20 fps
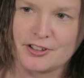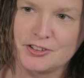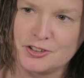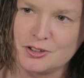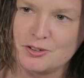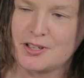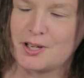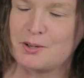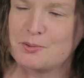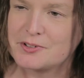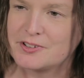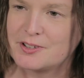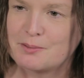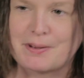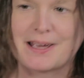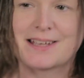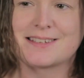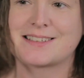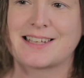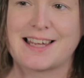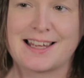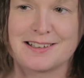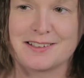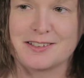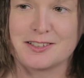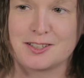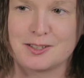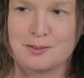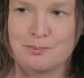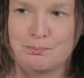I knew he was in the best
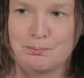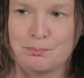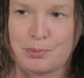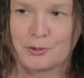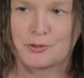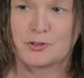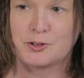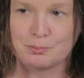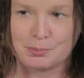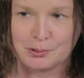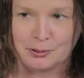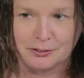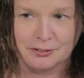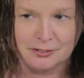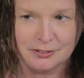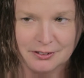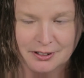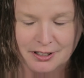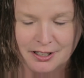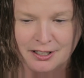hands possible,